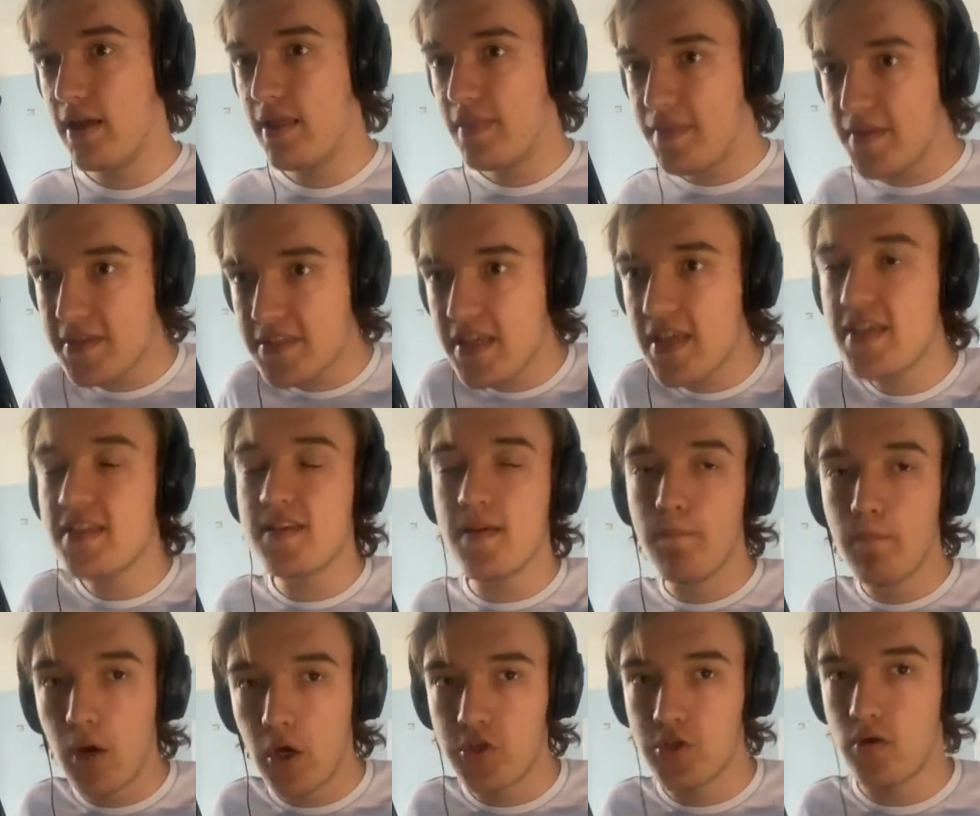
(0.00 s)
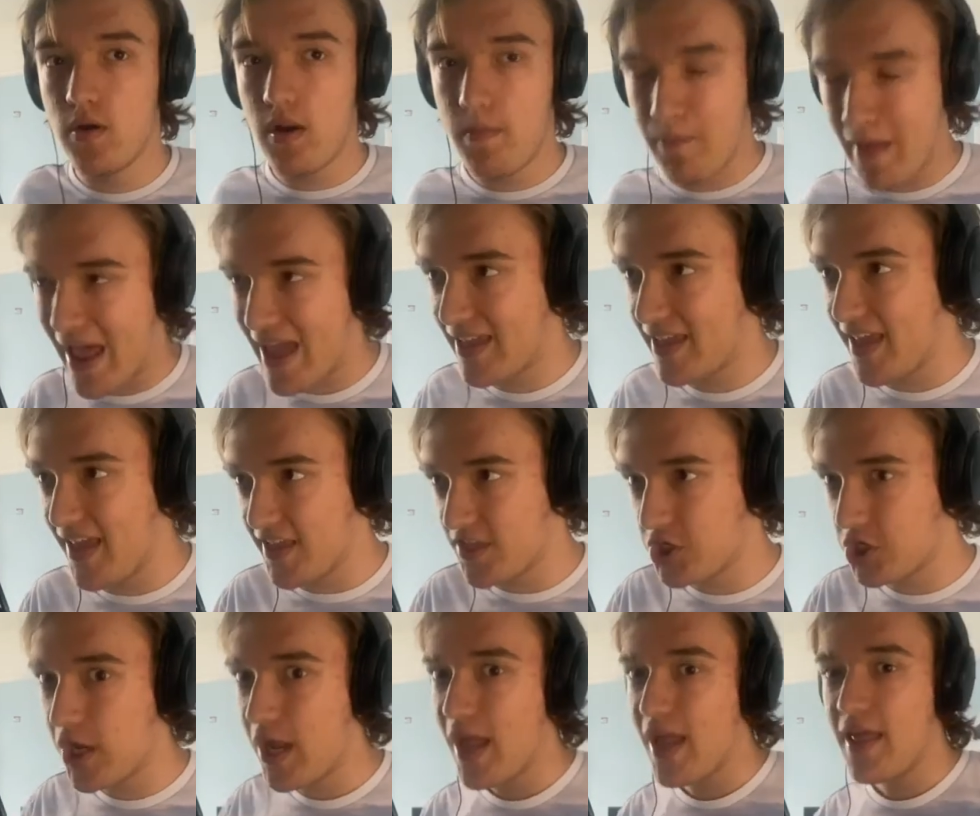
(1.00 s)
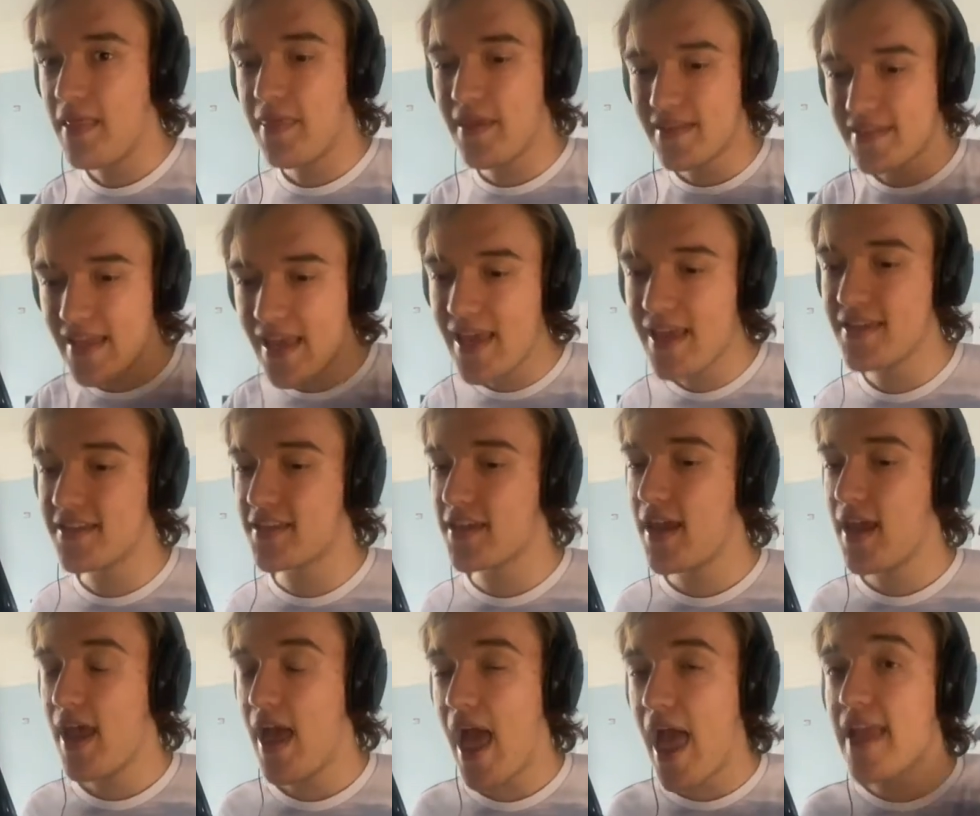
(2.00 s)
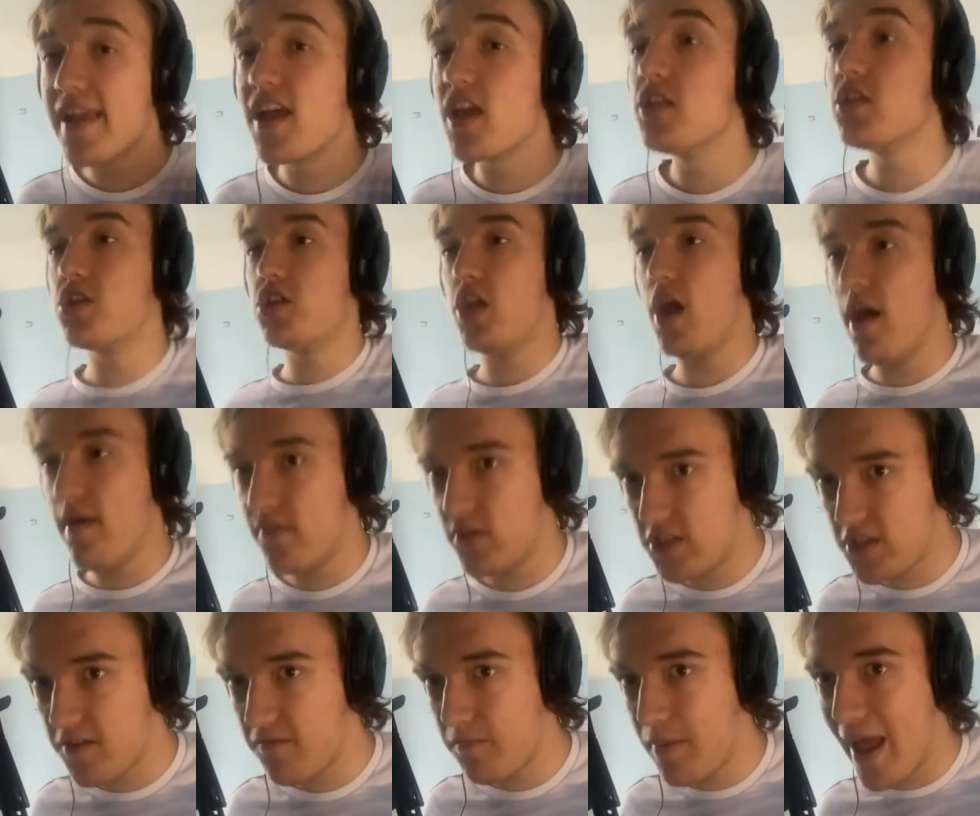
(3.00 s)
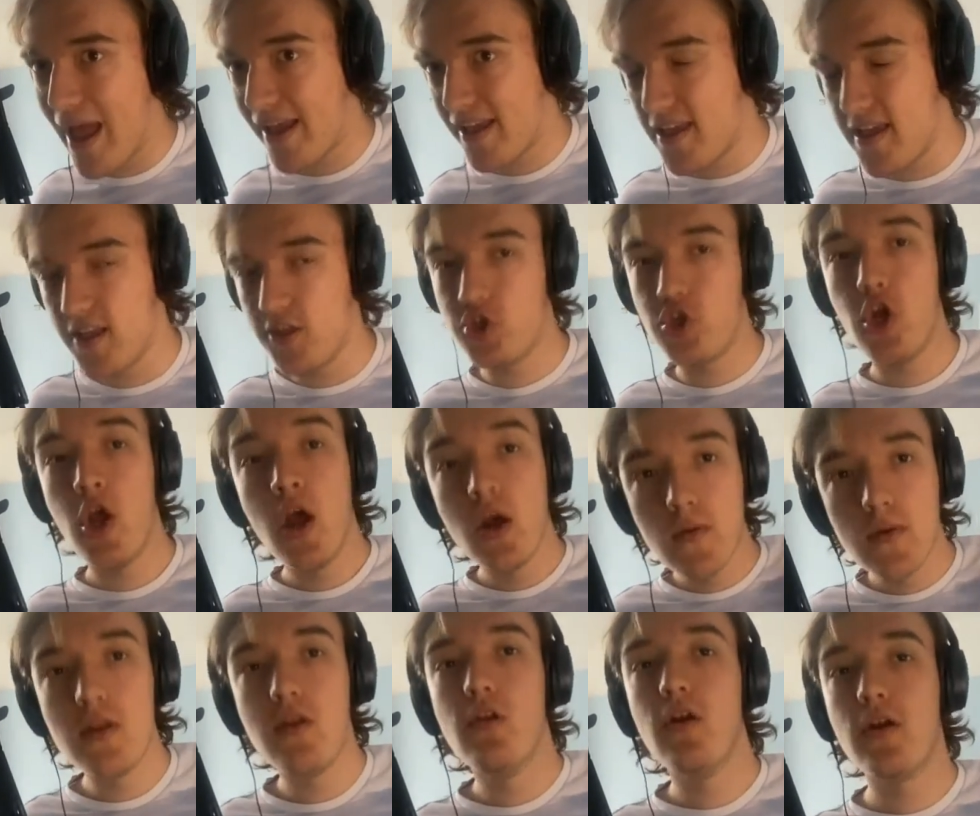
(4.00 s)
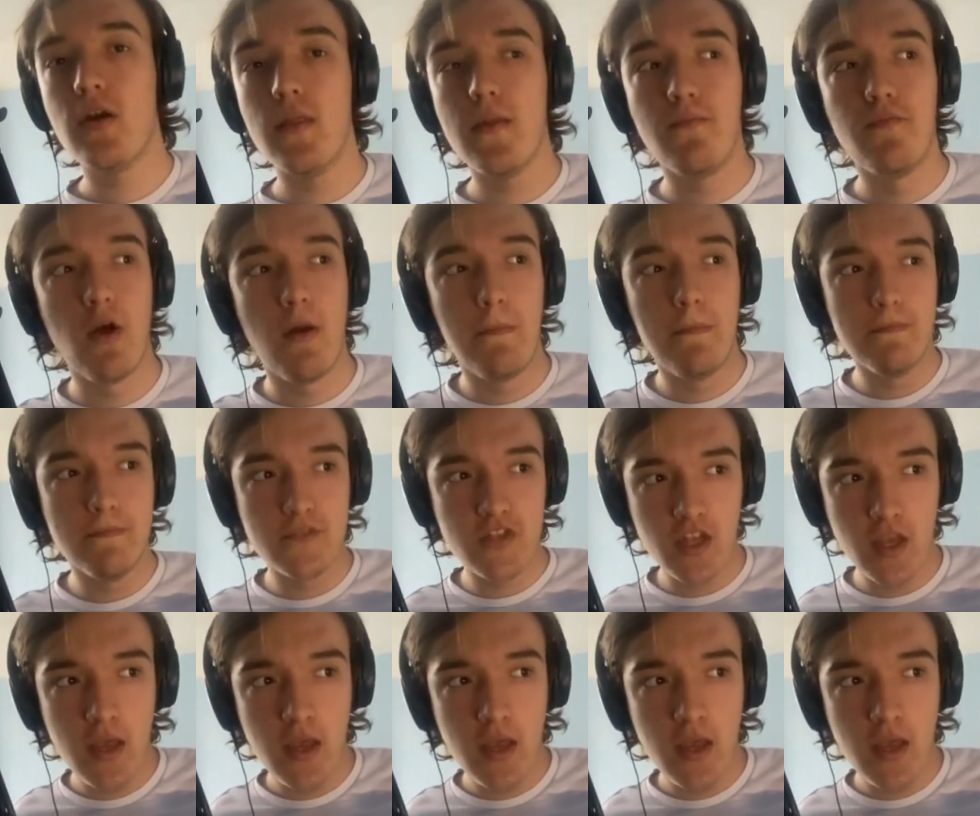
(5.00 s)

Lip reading: This is a moderate package. This is a conservative package when you look at the problems